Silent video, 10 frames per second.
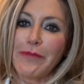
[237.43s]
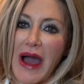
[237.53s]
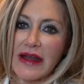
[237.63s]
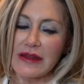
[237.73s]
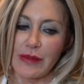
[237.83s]

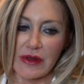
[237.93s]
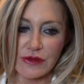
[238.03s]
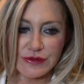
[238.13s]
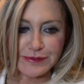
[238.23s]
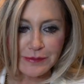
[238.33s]
body
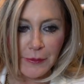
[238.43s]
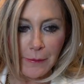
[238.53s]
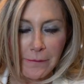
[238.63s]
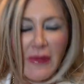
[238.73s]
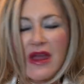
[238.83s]
build.
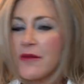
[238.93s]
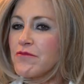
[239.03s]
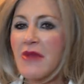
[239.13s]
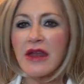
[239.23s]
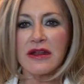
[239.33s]

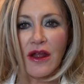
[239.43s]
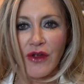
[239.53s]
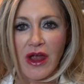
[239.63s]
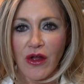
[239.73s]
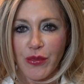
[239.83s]
Many
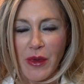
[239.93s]
other health